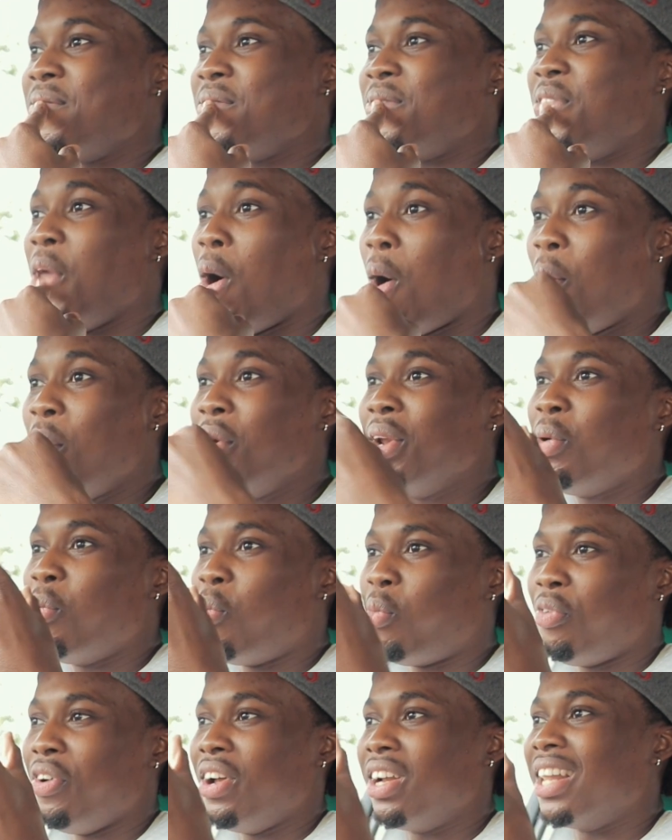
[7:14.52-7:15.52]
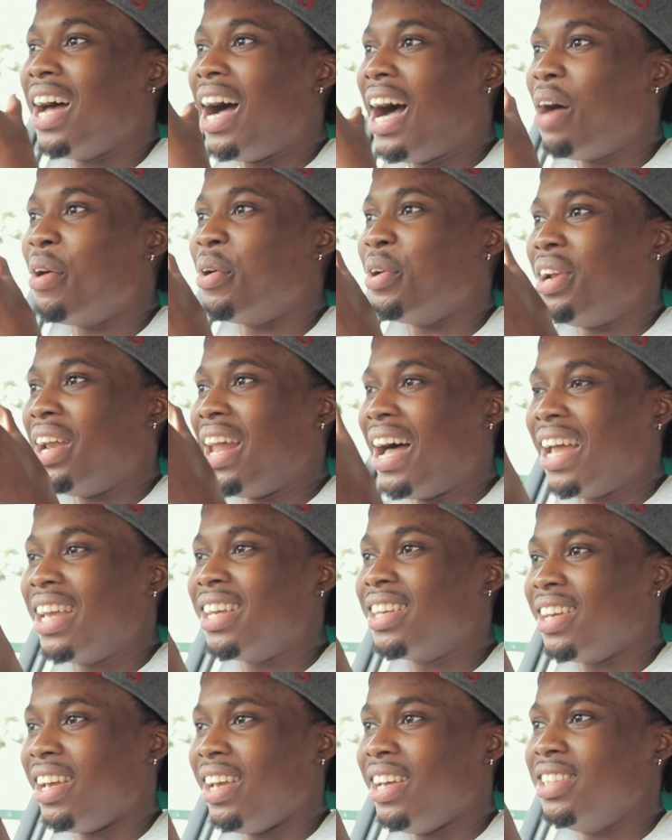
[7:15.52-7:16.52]
The only thing that I would
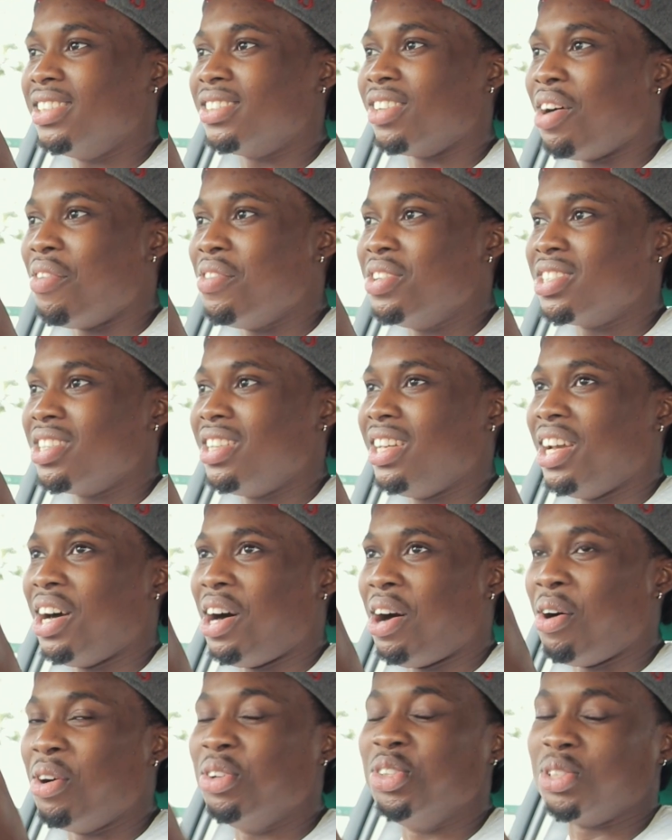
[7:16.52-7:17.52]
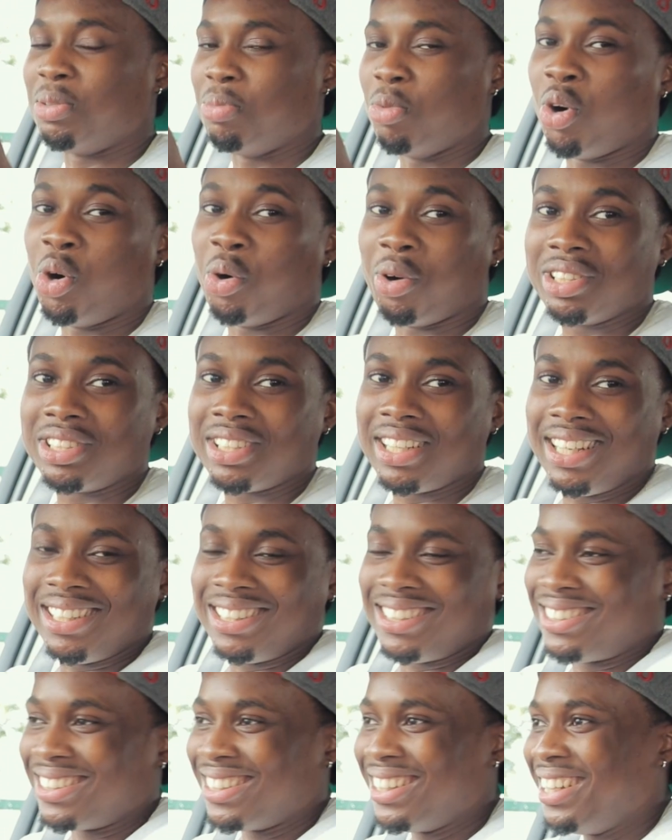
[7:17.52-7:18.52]
like is obviously 100 more
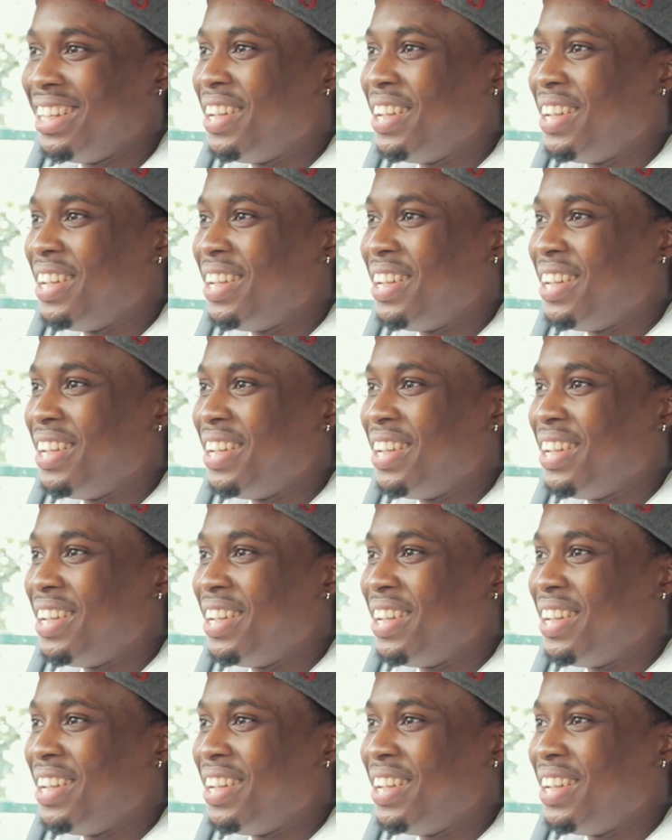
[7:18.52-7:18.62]
horses.